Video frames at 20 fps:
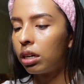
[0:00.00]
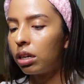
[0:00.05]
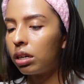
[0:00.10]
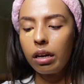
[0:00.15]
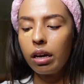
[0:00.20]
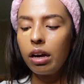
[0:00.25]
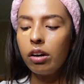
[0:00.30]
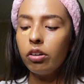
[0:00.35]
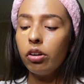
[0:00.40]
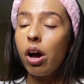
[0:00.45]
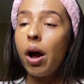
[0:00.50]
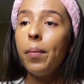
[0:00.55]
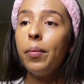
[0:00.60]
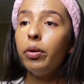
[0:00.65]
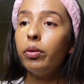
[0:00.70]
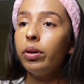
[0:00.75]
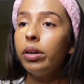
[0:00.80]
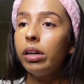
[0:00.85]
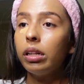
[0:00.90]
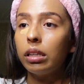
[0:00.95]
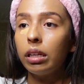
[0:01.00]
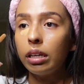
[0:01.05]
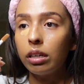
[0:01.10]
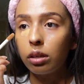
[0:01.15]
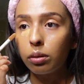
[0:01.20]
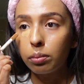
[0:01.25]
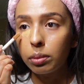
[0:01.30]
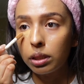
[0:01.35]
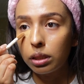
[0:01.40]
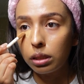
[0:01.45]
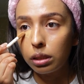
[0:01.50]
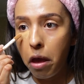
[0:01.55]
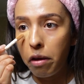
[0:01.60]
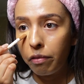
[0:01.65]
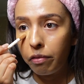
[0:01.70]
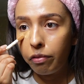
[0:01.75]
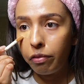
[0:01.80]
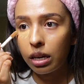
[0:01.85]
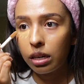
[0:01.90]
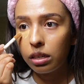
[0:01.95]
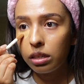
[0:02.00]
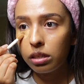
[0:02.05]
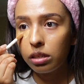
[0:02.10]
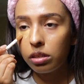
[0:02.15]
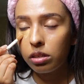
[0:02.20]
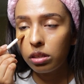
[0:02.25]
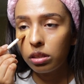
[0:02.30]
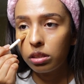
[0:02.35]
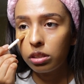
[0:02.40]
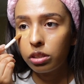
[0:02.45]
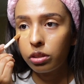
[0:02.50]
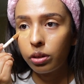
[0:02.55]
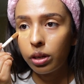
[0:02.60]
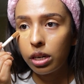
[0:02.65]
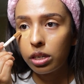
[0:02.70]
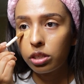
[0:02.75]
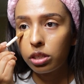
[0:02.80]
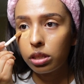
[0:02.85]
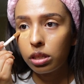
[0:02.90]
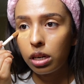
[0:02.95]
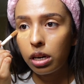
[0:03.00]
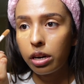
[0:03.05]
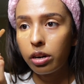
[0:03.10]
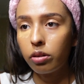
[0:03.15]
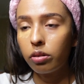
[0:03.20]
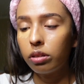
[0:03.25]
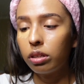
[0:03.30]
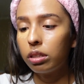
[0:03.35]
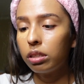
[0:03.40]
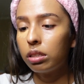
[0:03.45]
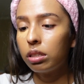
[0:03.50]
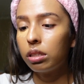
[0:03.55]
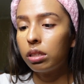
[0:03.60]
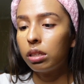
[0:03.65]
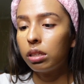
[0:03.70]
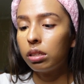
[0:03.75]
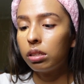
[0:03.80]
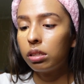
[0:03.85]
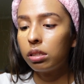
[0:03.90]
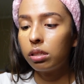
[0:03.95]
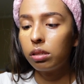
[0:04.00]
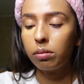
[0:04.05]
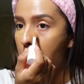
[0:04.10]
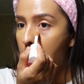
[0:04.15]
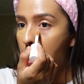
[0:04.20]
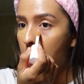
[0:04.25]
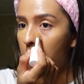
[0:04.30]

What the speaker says: Like, I don't know. I'm gonna read it later, but if I get another allergic reaction, then I know it's this.